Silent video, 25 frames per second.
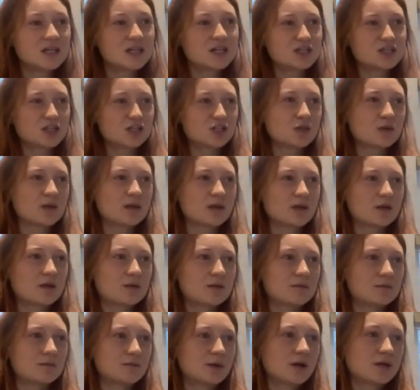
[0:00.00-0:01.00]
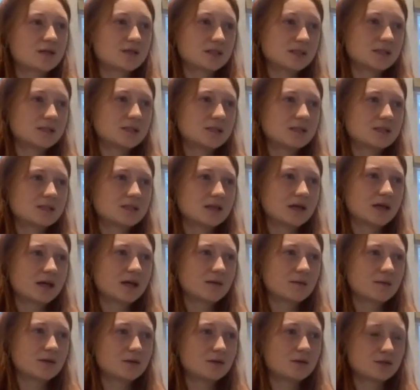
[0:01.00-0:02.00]
She's doing a master's
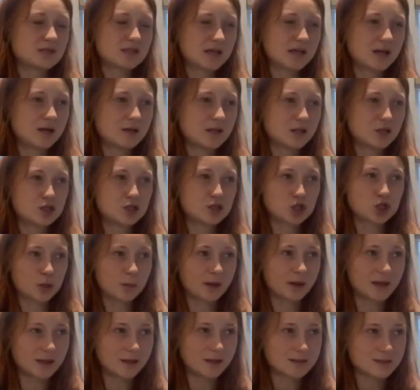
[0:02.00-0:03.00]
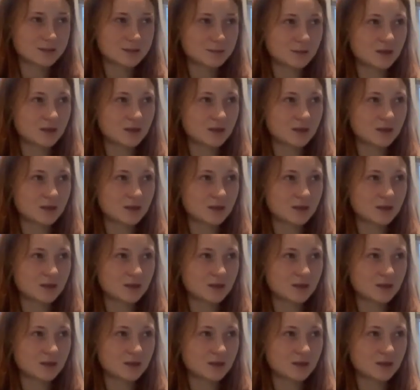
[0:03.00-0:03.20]
at UCL in genomics,